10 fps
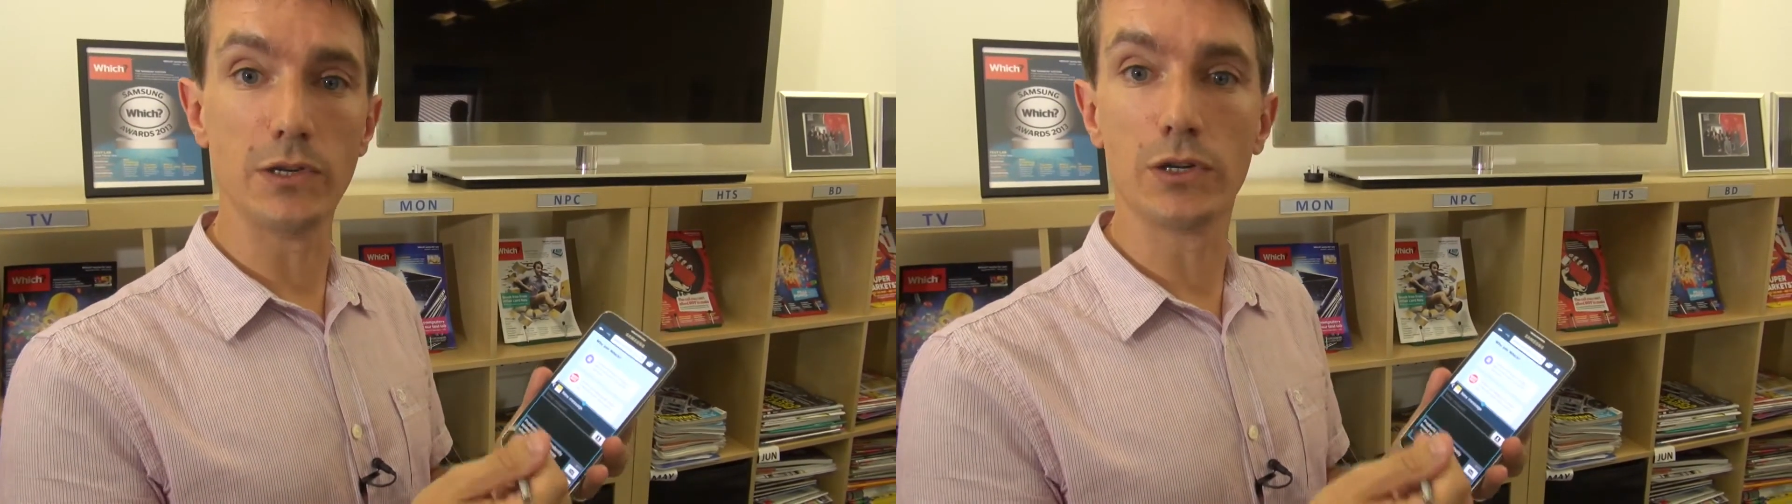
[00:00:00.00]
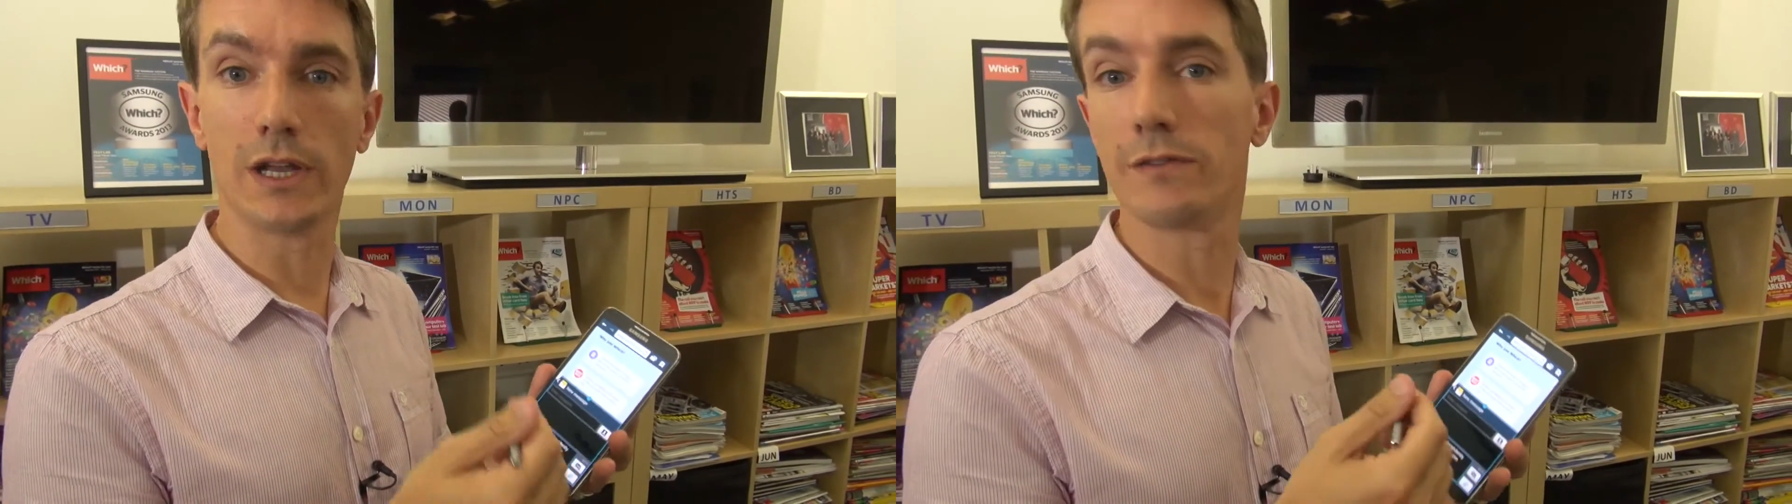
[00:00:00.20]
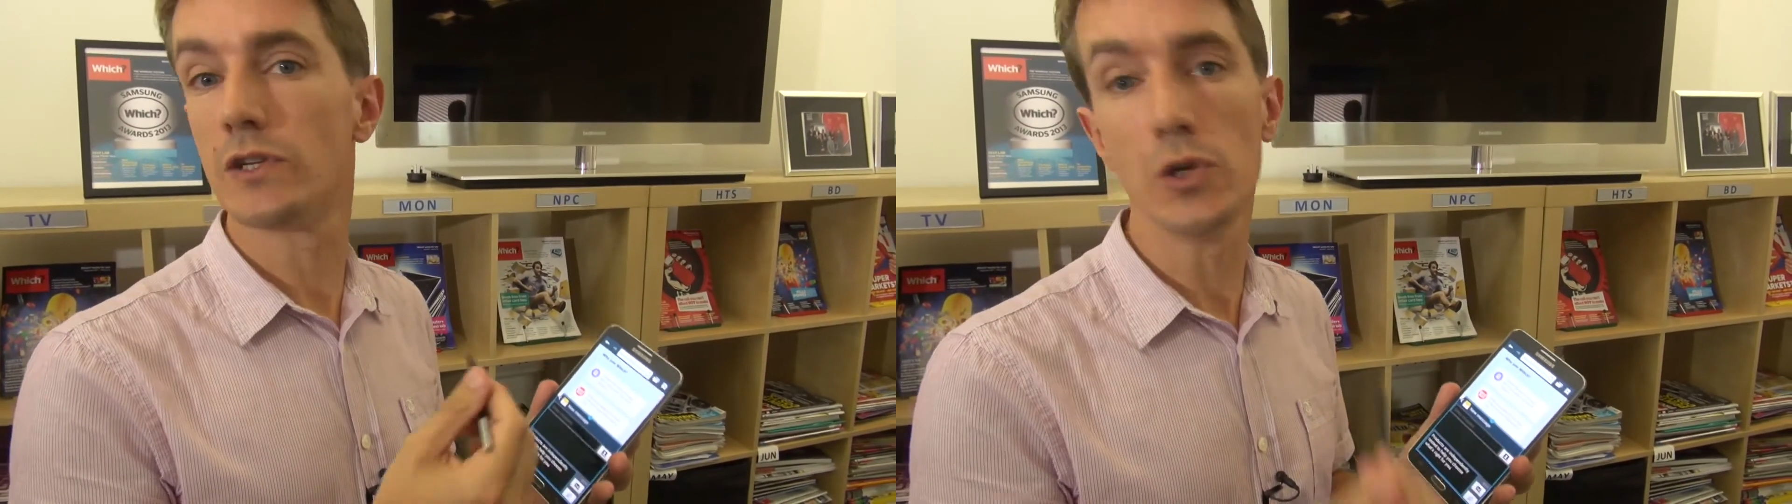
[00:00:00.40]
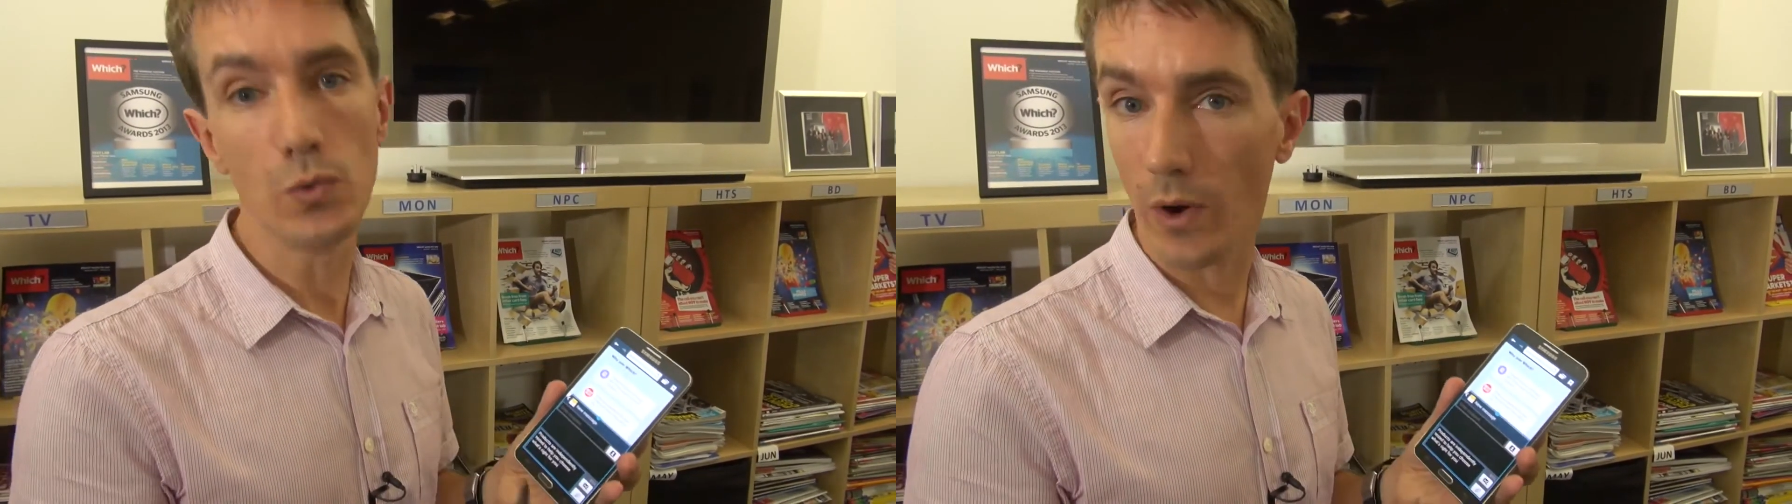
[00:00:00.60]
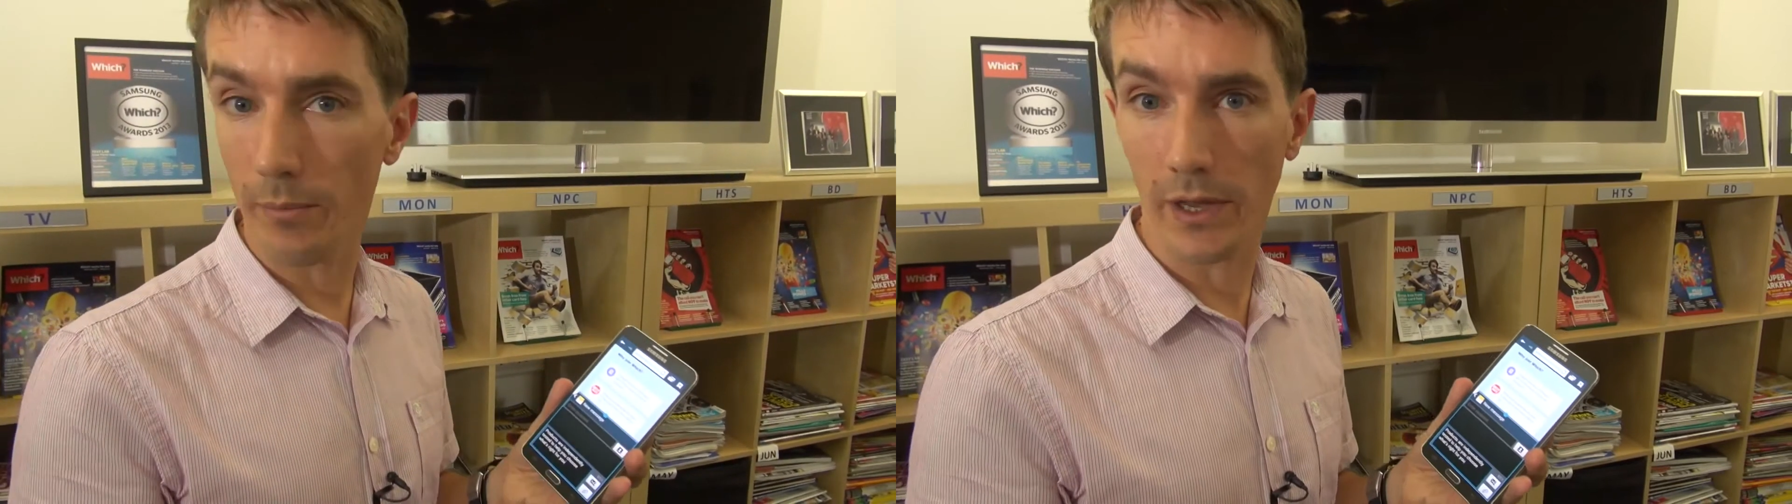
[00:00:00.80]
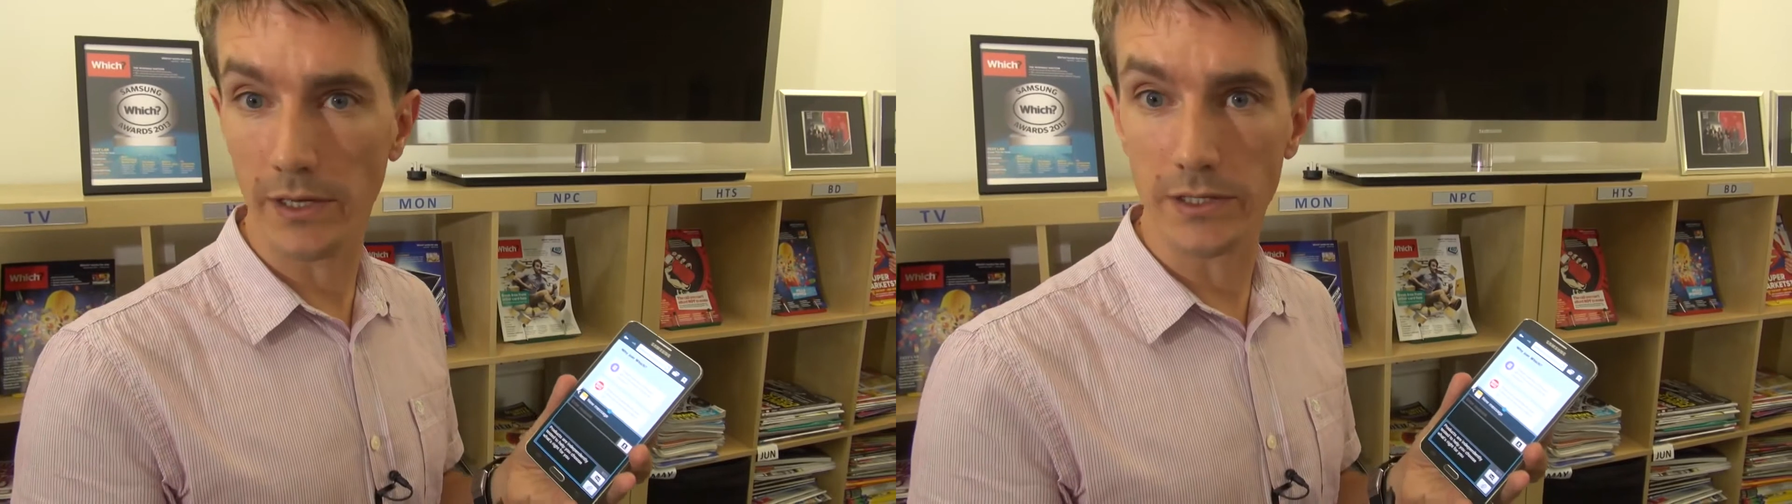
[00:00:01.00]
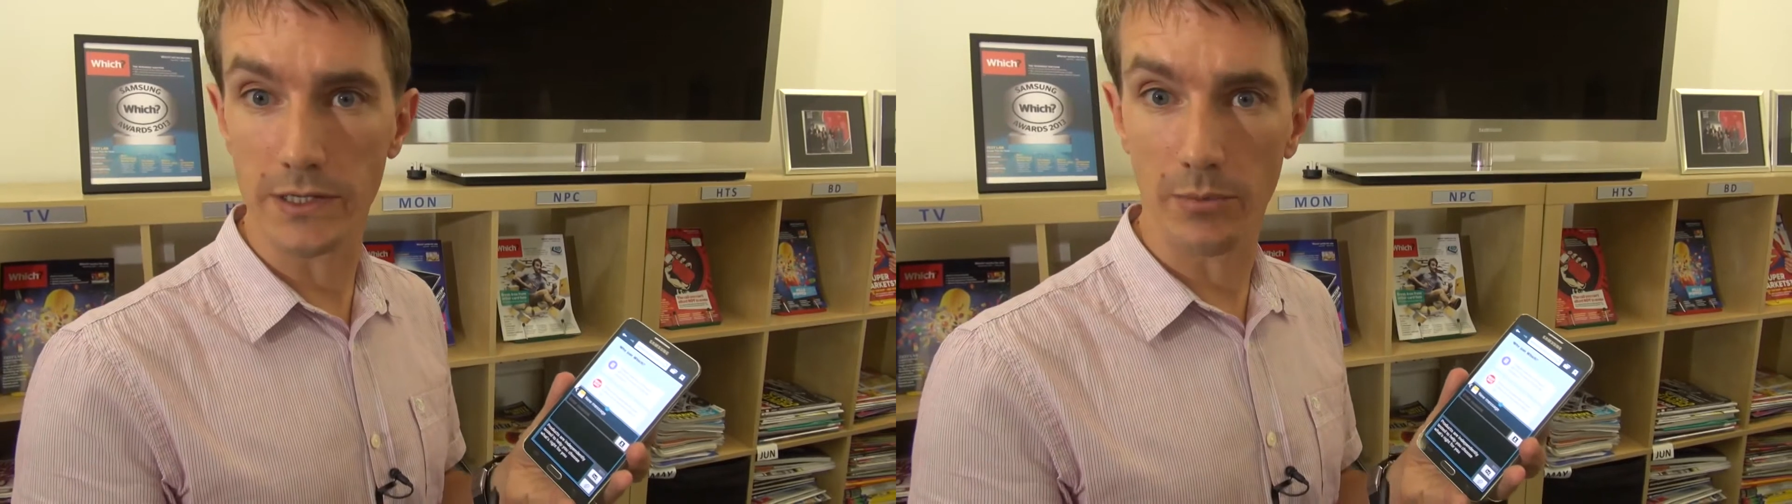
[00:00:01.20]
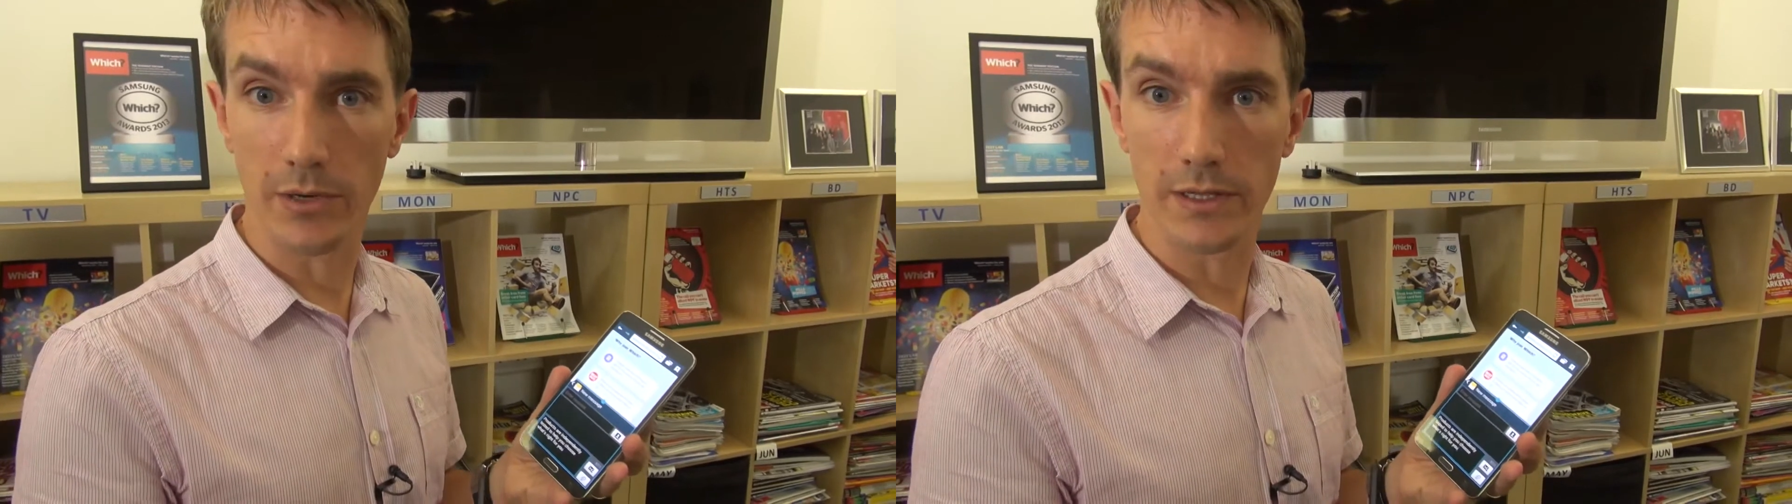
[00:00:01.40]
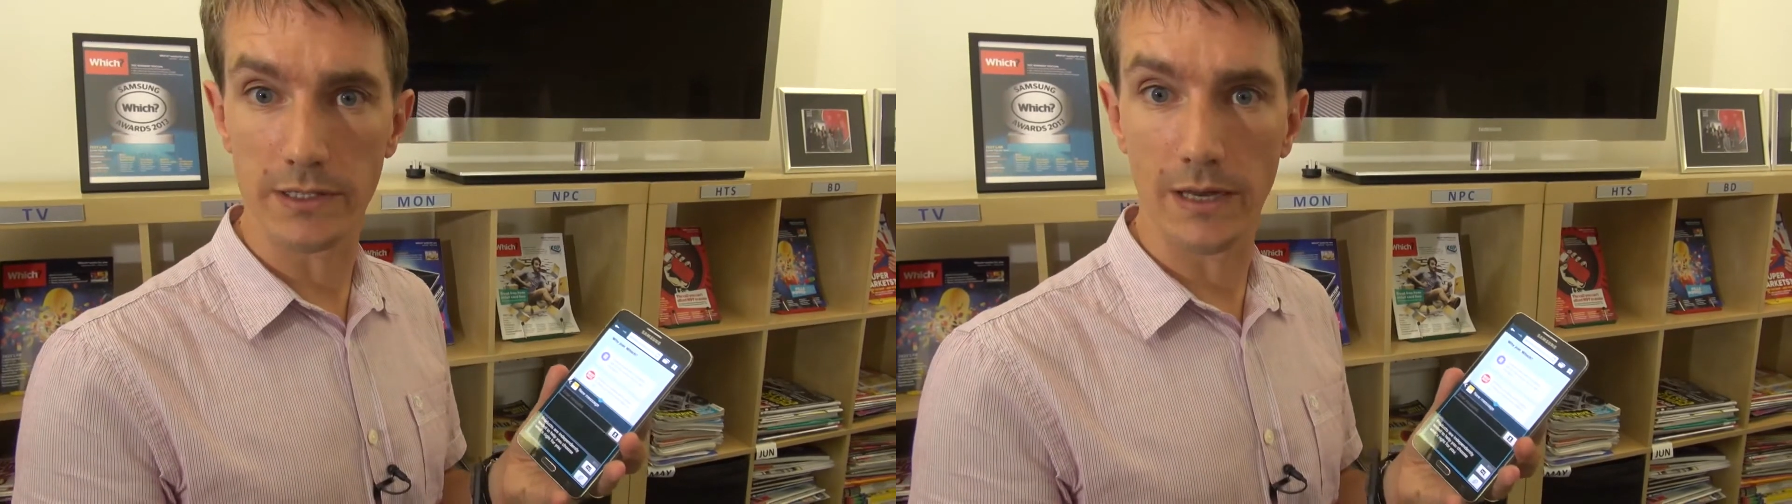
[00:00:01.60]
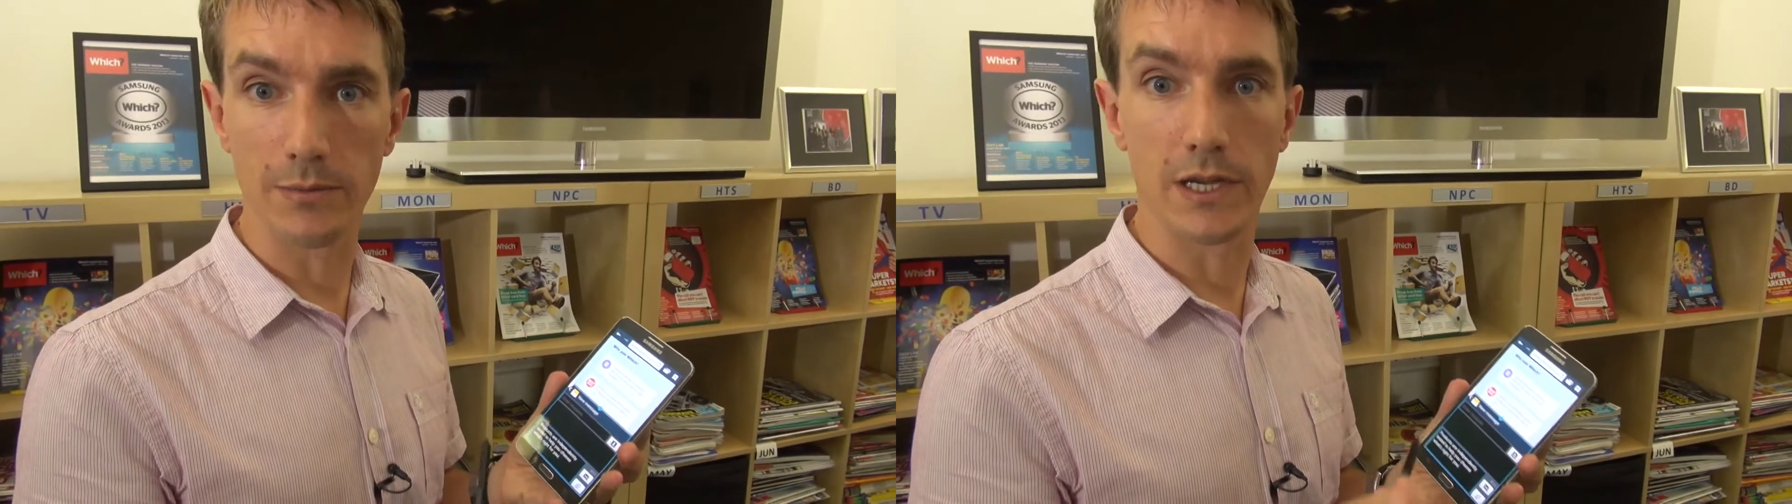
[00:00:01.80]
You could have two web pages open at the
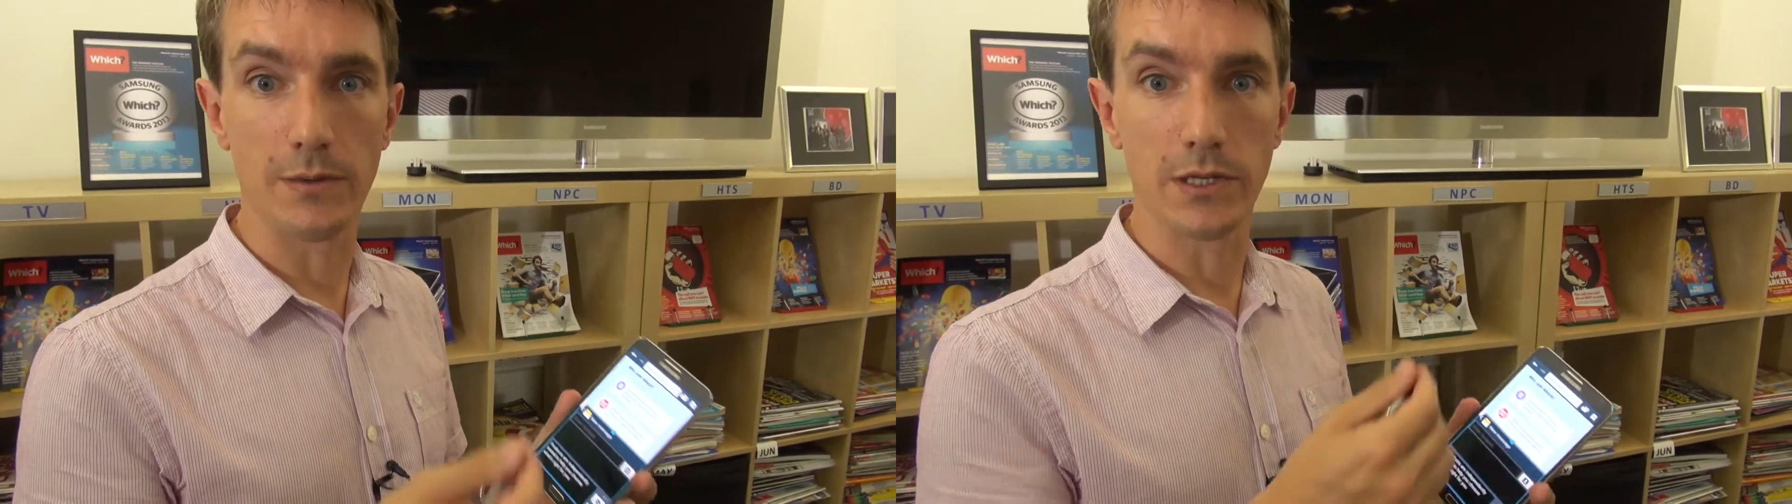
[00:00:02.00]
same time,